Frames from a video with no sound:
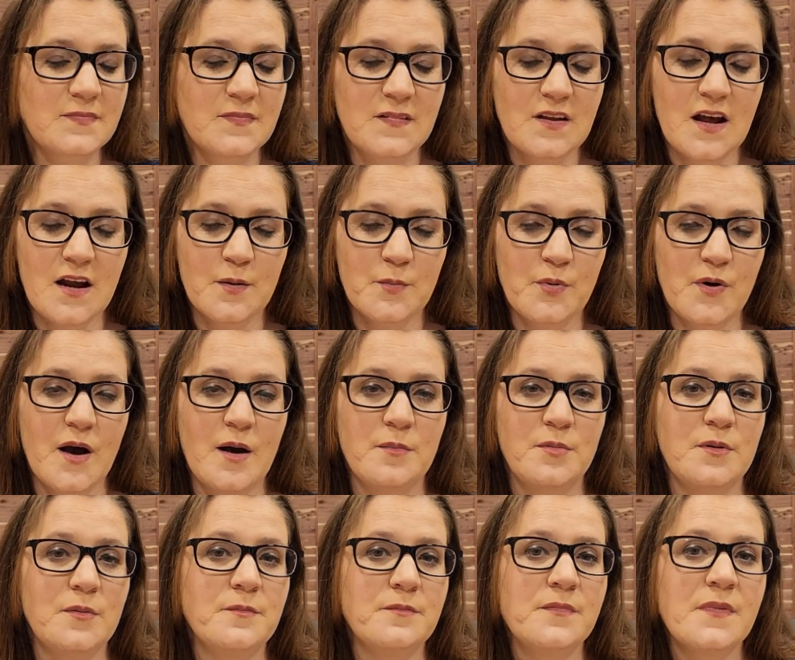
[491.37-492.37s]
Not a
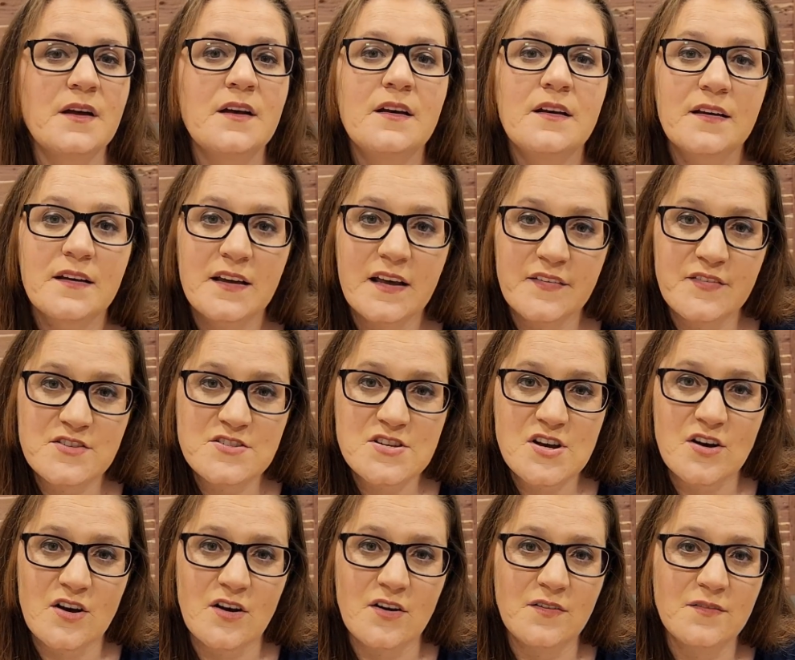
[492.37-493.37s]
problem. Give us
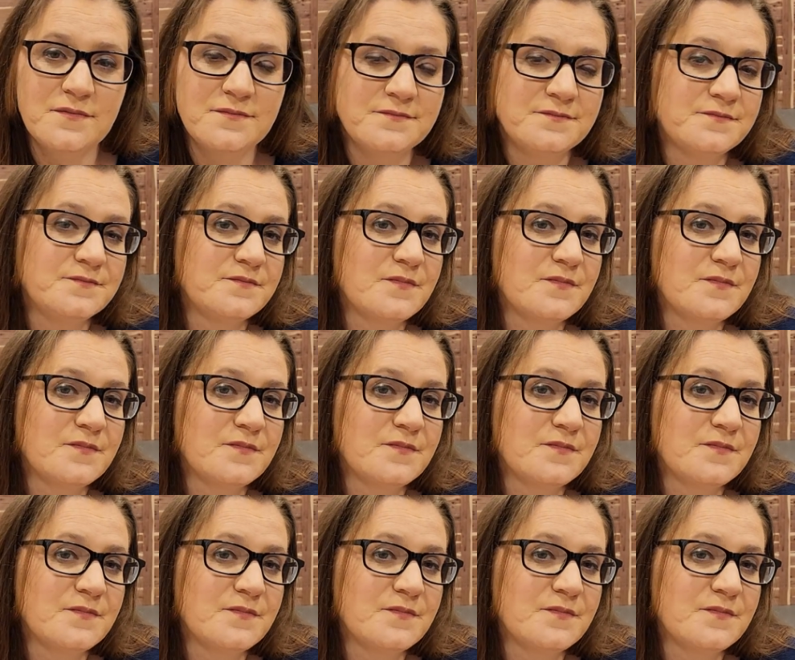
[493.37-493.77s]
a call.